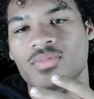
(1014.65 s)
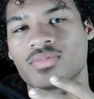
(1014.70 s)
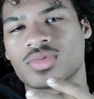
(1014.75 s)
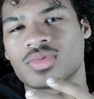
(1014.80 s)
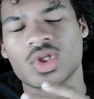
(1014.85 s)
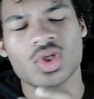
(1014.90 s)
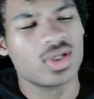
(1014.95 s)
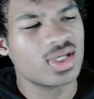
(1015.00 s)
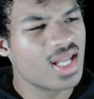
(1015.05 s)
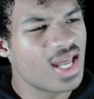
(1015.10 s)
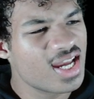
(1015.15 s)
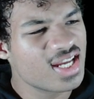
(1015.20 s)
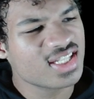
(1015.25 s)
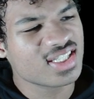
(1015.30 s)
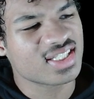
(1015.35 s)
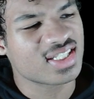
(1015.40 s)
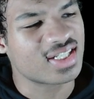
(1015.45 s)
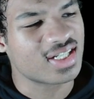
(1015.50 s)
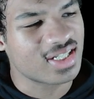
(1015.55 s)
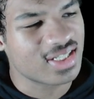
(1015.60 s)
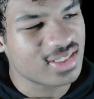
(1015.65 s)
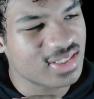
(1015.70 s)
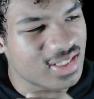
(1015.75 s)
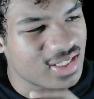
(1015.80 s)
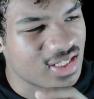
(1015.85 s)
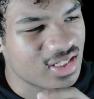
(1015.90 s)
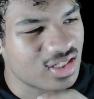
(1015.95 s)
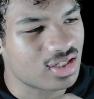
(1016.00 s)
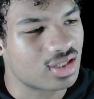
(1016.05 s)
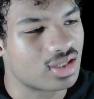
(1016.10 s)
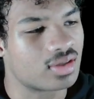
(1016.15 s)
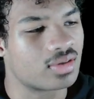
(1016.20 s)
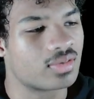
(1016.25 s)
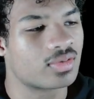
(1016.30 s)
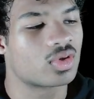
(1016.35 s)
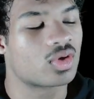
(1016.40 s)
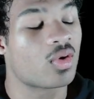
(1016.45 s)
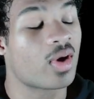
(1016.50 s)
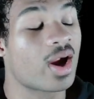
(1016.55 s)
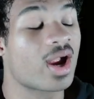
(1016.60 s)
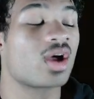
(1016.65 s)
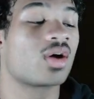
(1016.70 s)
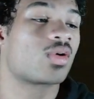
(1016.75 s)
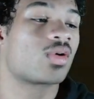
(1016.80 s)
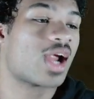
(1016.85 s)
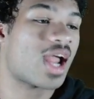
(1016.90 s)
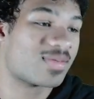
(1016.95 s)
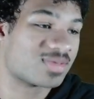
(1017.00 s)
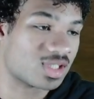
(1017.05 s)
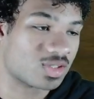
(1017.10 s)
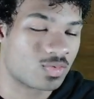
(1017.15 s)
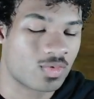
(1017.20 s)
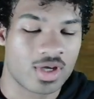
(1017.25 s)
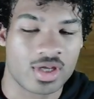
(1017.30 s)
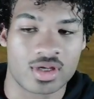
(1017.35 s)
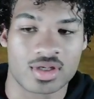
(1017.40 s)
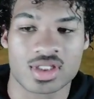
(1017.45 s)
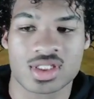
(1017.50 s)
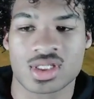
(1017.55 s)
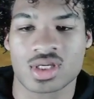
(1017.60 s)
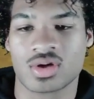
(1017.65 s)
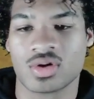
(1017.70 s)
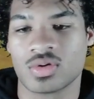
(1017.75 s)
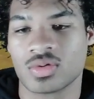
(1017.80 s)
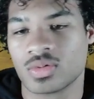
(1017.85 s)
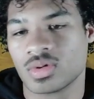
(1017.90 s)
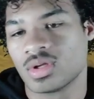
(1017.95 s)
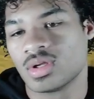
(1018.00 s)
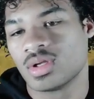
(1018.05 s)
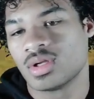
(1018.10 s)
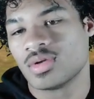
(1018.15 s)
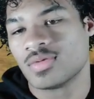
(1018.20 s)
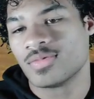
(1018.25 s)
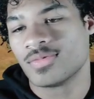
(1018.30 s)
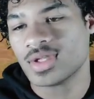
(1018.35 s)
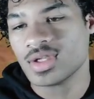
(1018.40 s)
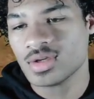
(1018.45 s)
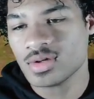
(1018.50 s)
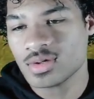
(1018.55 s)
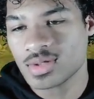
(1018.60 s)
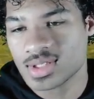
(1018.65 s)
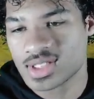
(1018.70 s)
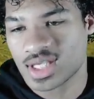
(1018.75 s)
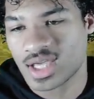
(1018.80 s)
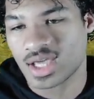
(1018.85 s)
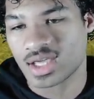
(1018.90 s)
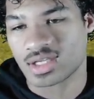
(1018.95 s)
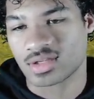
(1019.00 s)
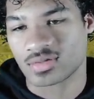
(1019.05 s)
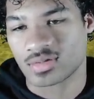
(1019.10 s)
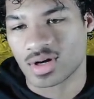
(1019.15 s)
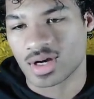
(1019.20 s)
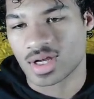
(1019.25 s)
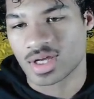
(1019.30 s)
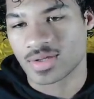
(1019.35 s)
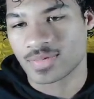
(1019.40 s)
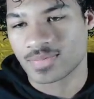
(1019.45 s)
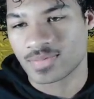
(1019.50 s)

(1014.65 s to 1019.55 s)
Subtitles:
Utilize the ground grabs as well. So when you attacking, right?